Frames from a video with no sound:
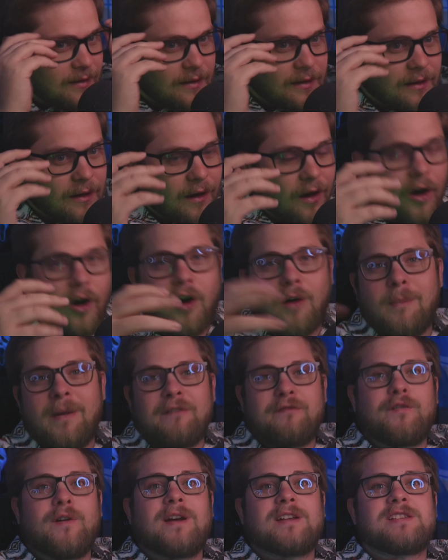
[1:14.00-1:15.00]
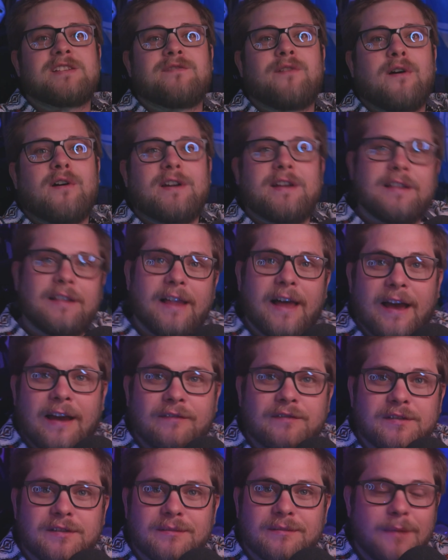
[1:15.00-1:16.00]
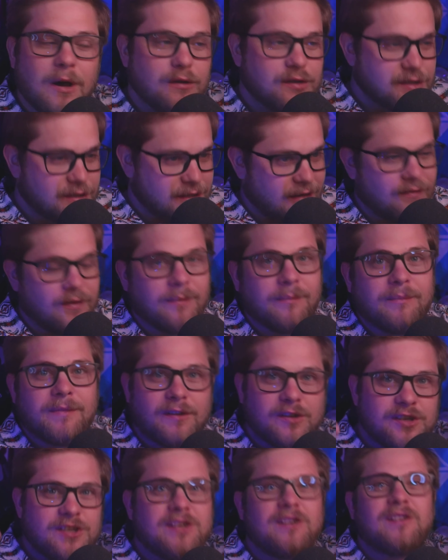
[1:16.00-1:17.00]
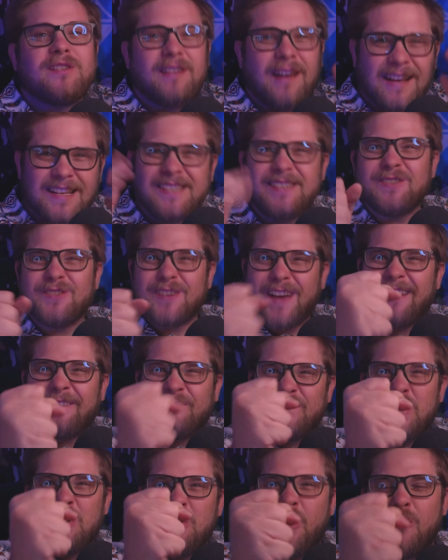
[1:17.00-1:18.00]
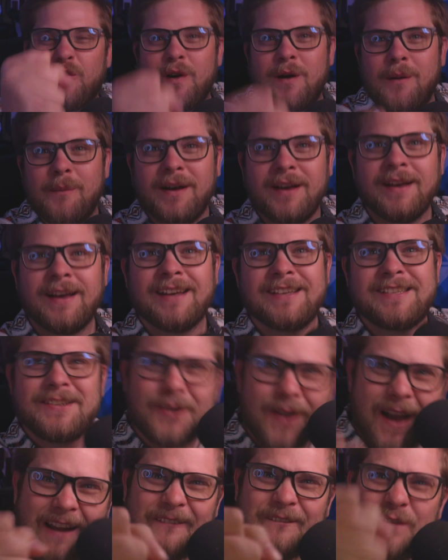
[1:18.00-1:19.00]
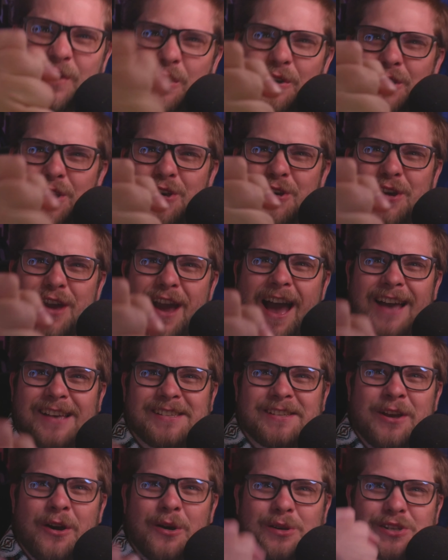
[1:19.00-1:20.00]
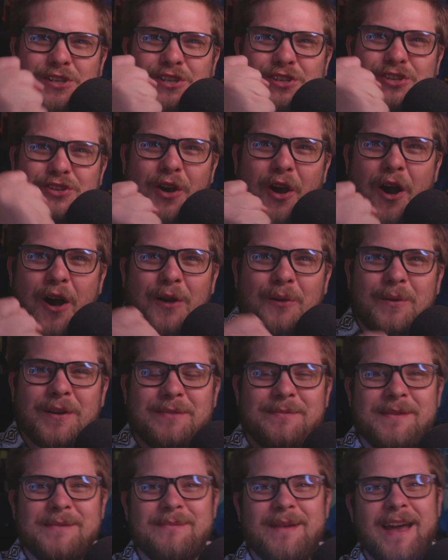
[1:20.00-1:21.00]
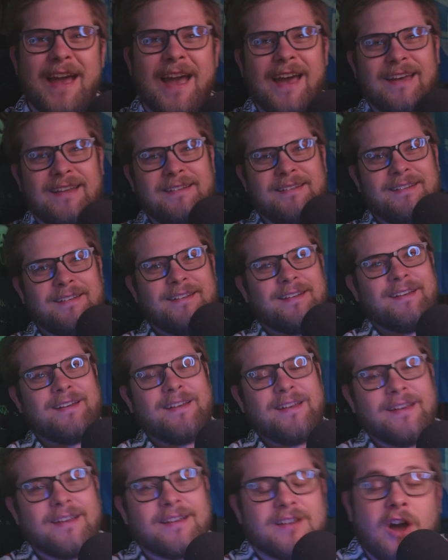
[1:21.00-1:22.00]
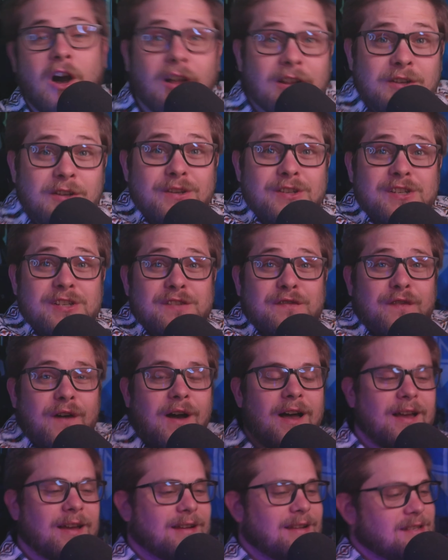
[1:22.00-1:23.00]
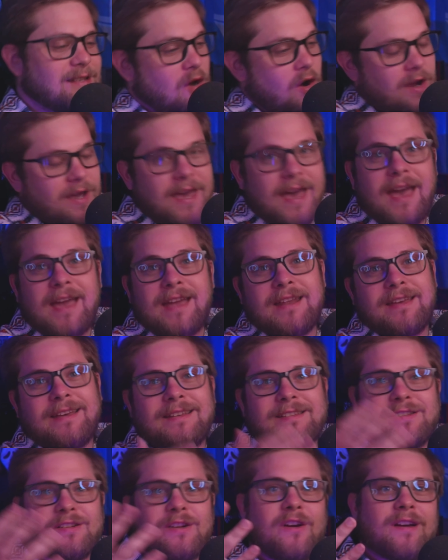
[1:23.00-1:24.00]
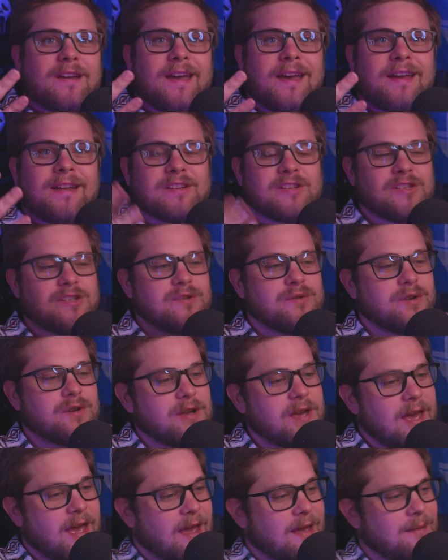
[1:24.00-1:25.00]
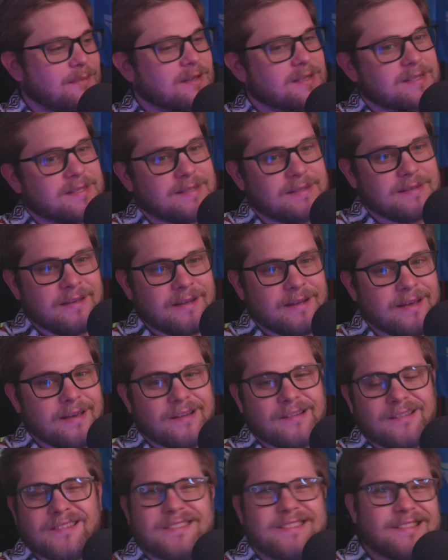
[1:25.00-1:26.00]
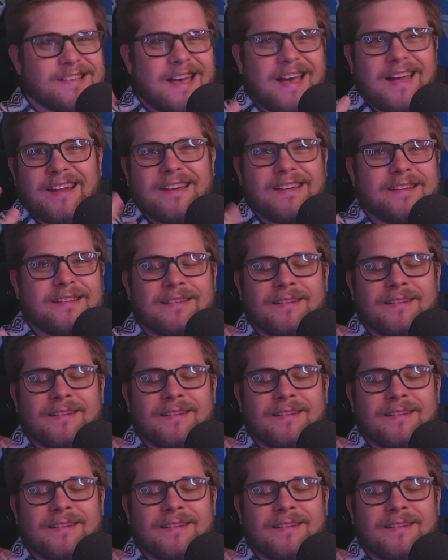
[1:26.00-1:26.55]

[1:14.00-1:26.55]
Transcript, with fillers: all my friends have already left. Most of them. There's still I still got a few of them. Still got a few of you guys going strong with me, man. Call of Duty's just fun. It's arcadic. It's an arcadic shooter game. It's you know it's kind of.